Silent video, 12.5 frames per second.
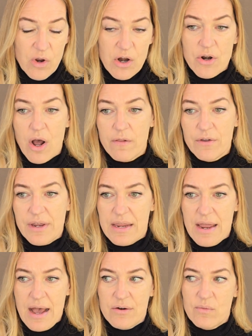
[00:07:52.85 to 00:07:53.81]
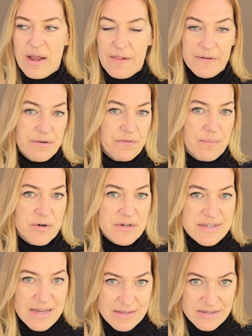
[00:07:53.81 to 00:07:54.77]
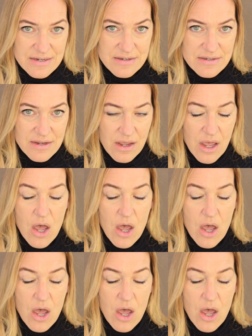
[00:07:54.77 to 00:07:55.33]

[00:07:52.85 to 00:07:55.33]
We are not looking at reality from our senses.